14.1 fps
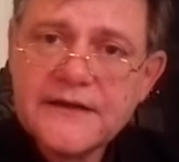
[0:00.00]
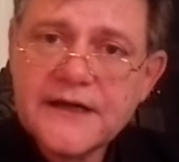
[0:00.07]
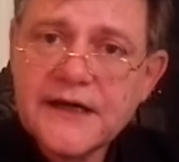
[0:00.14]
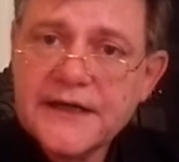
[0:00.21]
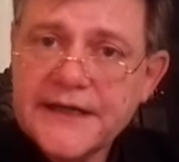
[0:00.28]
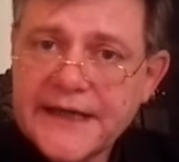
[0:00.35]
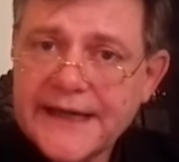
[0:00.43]

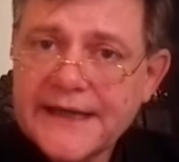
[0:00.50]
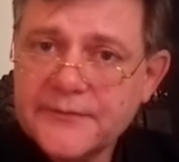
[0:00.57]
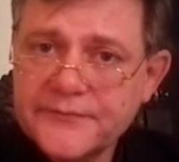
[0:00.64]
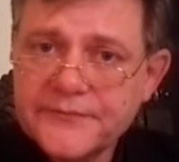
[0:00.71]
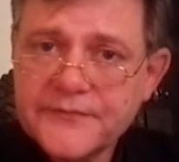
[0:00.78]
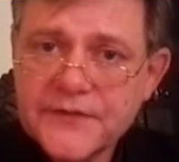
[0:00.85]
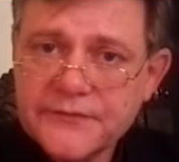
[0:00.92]
"I
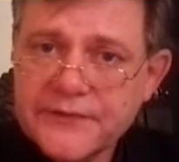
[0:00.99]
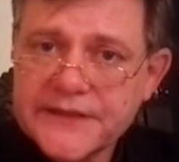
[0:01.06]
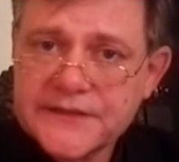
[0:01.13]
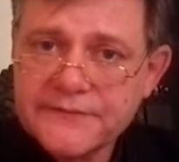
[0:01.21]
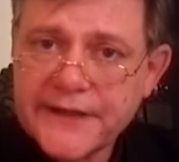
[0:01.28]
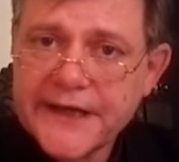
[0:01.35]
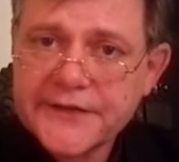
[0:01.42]
am the
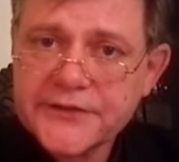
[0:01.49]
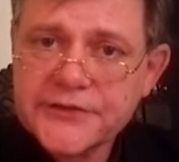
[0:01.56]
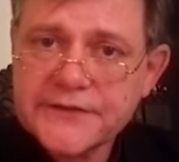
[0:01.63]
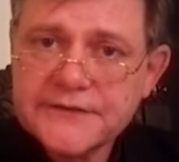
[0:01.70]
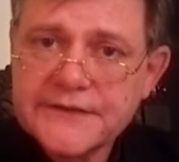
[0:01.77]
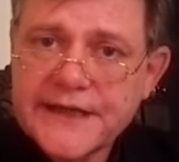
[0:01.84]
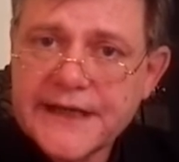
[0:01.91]

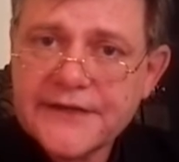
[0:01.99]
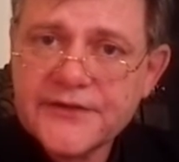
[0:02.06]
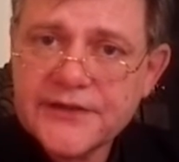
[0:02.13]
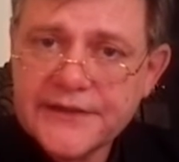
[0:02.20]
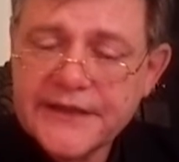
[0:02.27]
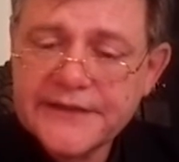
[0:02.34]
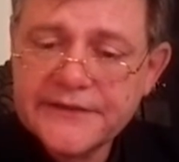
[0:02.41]
resurrection and
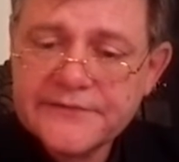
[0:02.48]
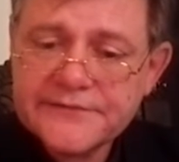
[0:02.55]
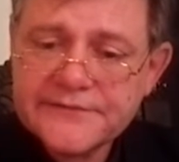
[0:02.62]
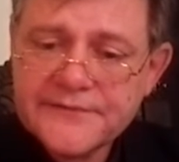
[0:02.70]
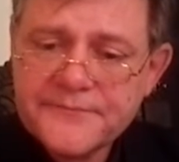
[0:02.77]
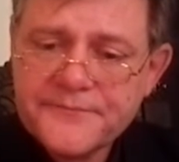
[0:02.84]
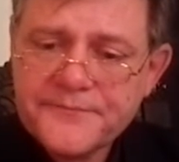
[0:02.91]
the
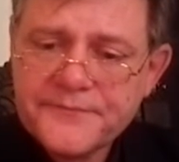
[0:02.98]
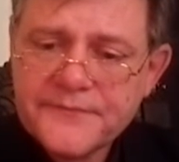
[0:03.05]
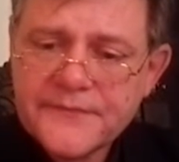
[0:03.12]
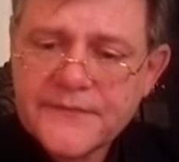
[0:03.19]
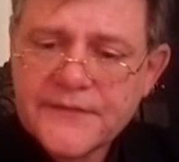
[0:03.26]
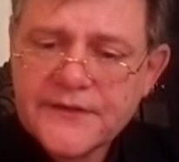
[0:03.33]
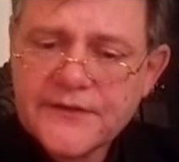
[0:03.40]
life.
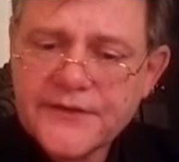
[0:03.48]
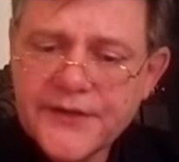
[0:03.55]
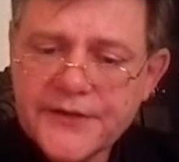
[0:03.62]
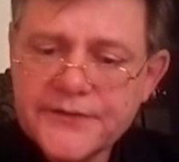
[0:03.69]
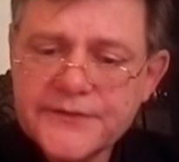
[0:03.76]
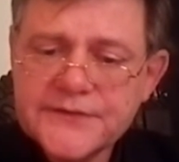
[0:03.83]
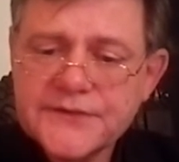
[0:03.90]

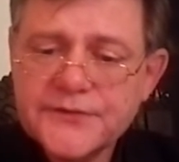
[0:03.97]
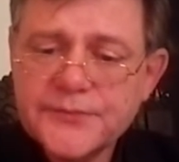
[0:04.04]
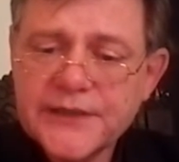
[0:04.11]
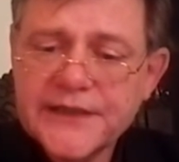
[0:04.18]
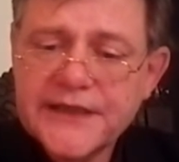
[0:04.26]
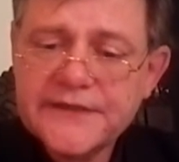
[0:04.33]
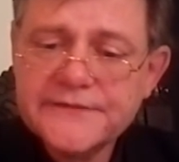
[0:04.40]
Those who
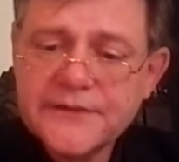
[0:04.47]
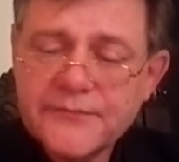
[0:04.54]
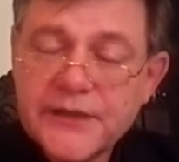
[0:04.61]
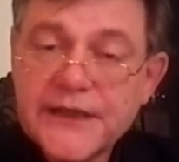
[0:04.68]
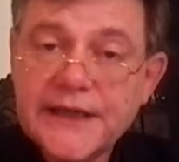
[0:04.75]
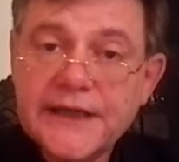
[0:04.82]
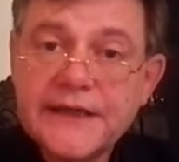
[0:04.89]
believe in
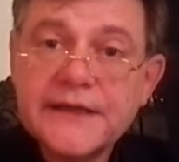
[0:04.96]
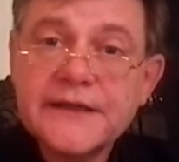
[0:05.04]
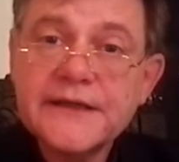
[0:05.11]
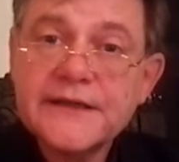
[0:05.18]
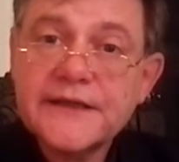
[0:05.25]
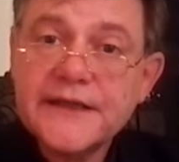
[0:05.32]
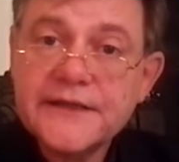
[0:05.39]
me,
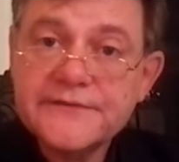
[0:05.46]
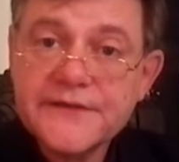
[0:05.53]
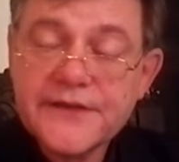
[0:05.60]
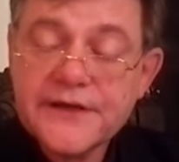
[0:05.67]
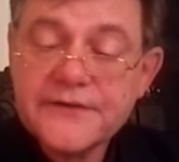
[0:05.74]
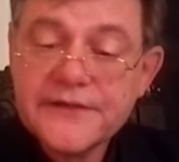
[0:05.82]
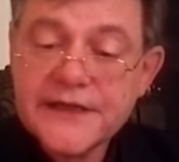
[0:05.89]
even
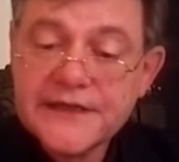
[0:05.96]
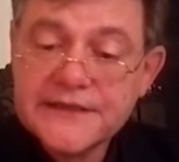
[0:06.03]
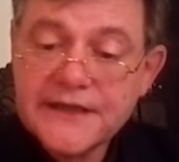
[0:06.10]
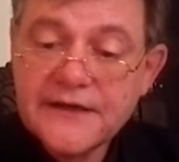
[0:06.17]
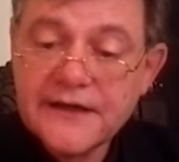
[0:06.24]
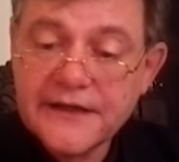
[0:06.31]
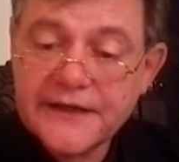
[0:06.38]
though they
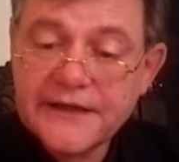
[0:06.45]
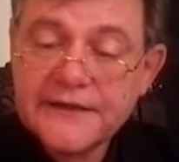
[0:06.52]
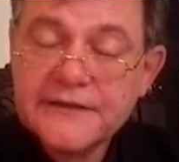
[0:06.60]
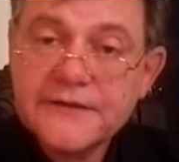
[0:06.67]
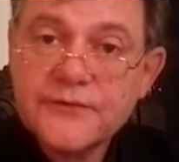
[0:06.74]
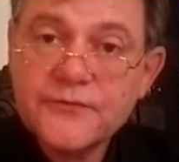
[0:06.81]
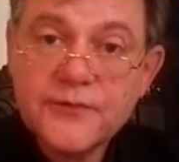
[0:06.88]
die,
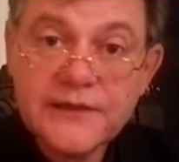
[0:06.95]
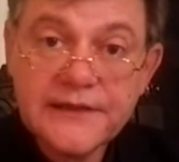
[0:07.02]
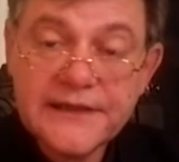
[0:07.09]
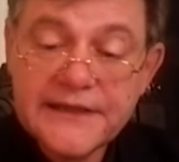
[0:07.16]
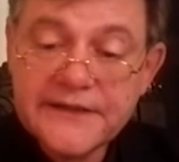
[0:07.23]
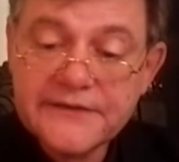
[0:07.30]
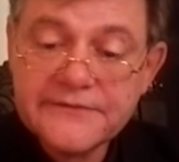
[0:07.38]
will
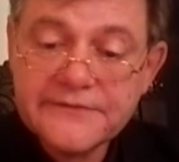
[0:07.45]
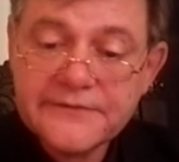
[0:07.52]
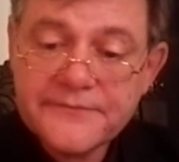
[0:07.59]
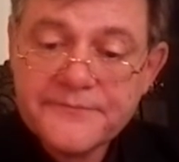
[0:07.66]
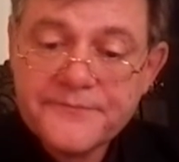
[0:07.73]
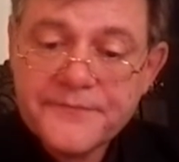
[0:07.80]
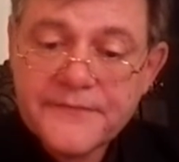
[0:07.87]
live.
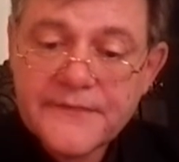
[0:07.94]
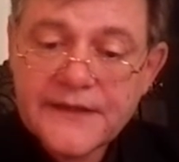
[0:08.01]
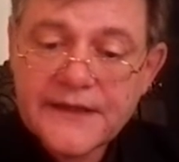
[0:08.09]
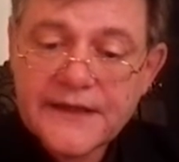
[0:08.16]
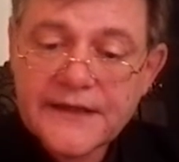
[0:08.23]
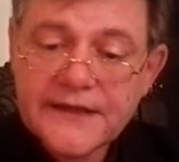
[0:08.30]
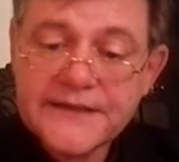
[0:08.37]

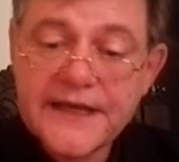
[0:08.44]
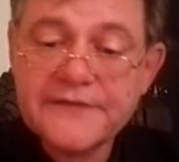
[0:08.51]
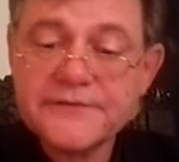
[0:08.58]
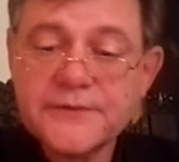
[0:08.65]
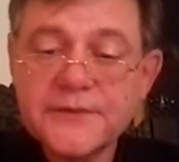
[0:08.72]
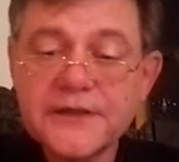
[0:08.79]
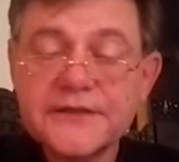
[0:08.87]
And
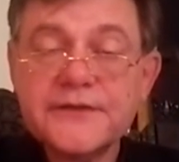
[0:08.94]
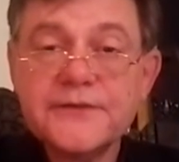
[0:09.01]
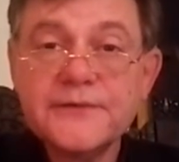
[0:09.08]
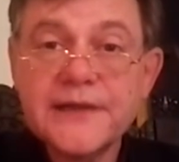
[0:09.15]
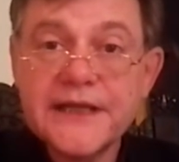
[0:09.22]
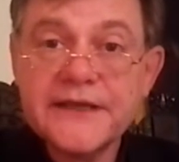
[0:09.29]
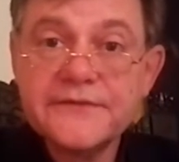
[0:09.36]
everyone who
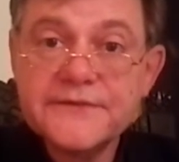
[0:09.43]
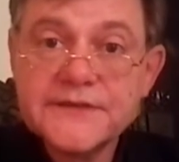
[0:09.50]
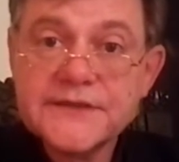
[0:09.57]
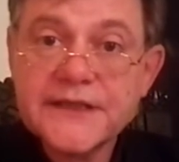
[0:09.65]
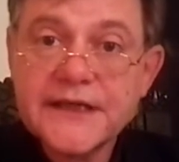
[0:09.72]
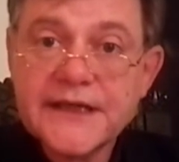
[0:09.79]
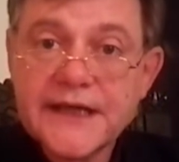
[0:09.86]

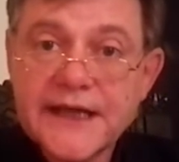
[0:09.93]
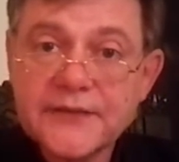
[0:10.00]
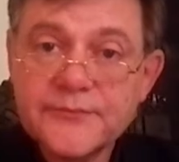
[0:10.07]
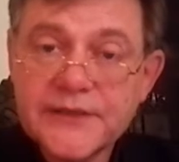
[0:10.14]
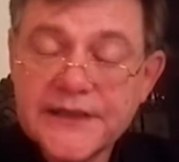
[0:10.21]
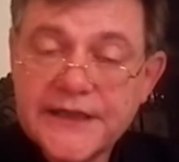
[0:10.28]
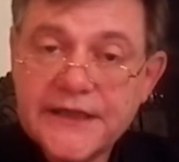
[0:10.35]
lives
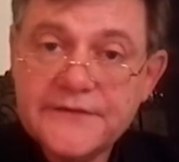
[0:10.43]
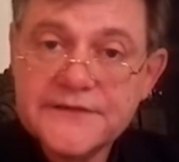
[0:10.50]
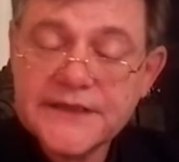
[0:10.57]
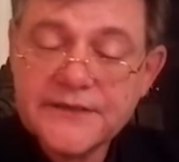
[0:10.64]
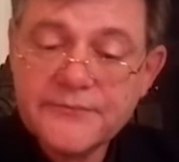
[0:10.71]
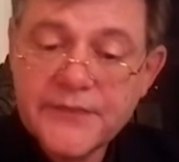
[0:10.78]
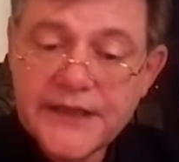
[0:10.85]
and believes
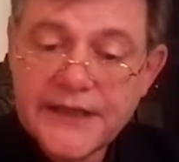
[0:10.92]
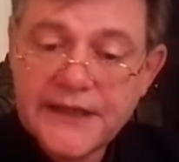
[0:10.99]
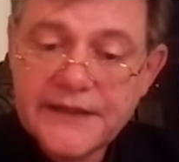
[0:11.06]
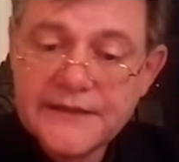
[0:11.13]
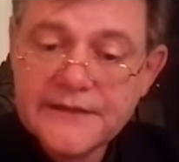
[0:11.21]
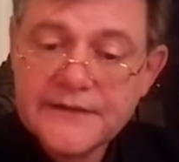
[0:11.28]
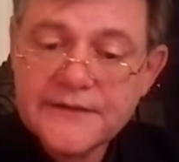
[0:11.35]
in
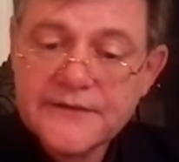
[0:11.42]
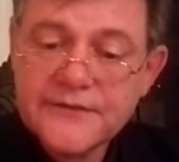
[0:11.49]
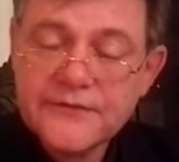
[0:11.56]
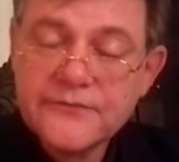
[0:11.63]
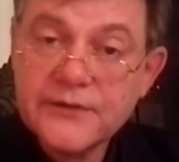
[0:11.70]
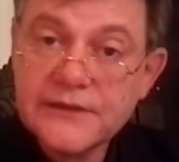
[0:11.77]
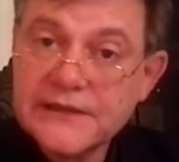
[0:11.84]
me
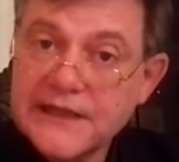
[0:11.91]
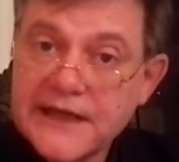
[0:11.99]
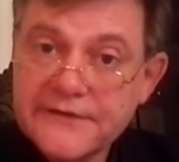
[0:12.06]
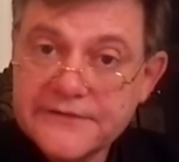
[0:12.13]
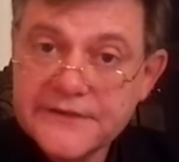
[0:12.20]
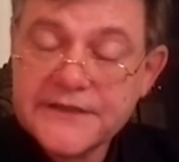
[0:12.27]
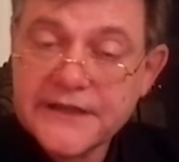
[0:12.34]
will
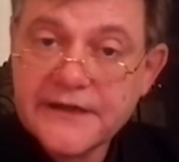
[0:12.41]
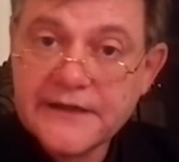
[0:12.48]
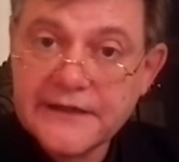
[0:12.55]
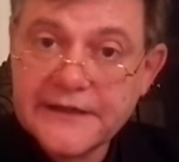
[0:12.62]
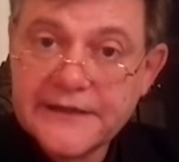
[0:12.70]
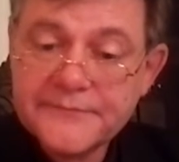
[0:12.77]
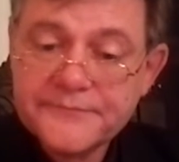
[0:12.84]
never
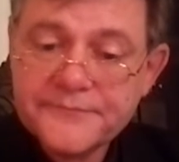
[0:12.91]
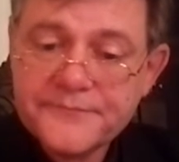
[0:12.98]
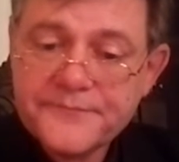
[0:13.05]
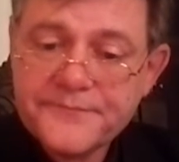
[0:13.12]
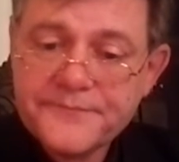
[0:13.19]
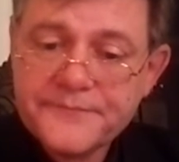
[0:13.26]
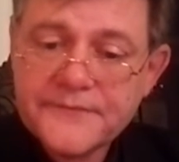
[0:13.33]
die.
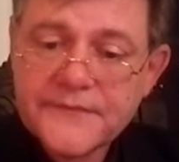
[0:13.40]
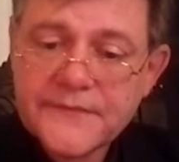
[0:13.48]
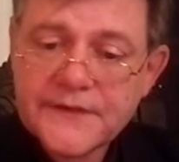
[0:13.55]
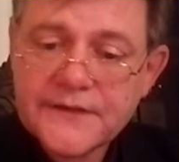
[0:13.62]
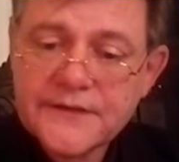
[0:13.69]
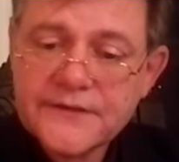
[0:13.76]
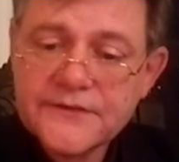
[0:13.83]

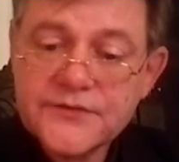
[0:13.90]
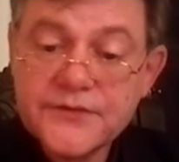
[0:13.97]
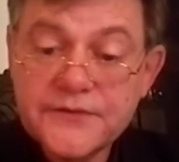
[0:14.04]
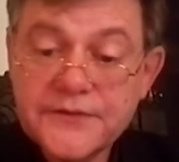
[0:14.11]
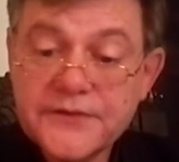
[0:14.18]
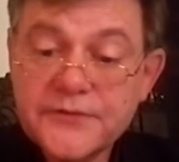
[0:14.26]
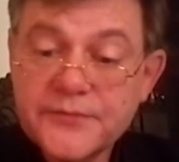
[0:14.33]
Do
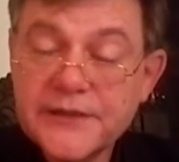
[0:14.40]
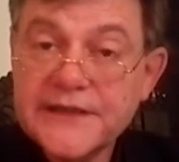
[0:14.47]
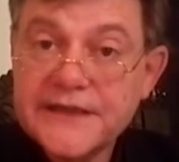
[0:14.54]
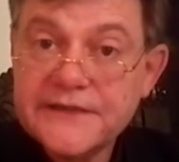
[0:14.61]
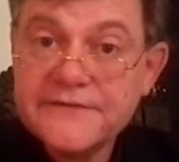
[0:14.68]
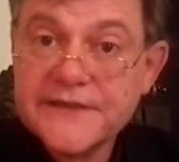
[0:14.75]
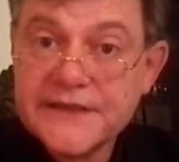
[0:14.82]
you
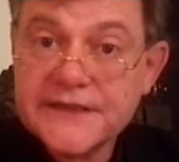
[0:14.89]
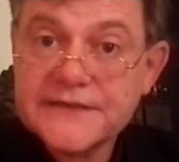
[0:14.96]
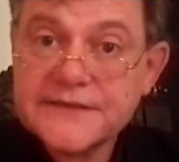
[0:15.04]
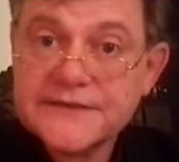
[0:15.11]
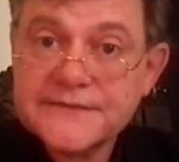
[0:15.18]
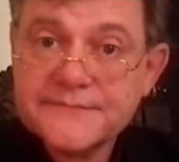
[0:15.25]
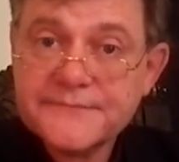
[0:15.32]
believe
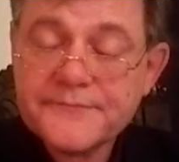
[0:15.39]
this?"